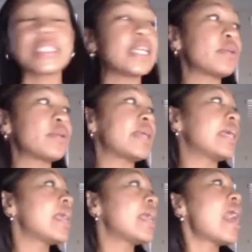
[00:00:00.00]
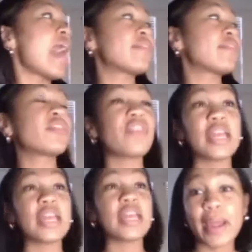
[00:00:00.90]
unit. I have a
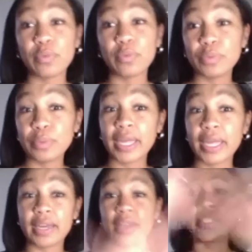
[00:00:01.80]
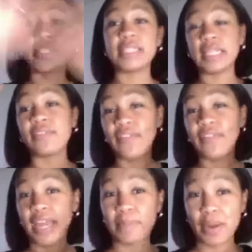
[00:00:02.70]
fan in my room, like a ceiling
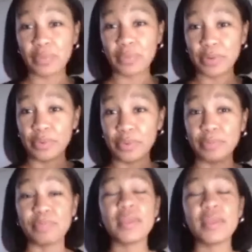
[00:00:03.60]
fan in my room.